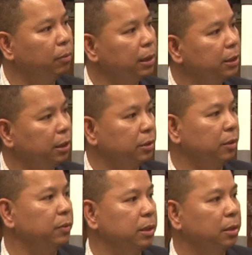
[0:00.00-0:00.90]
one share
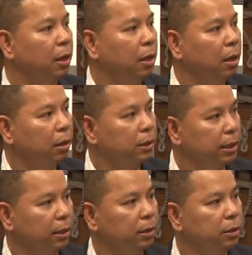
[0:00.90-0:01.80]
services
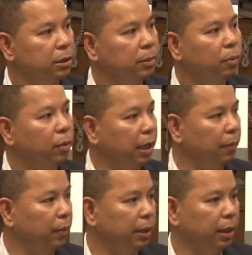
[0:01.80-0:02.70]
center to support
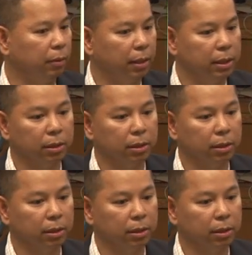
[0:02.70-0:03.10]
everything, right?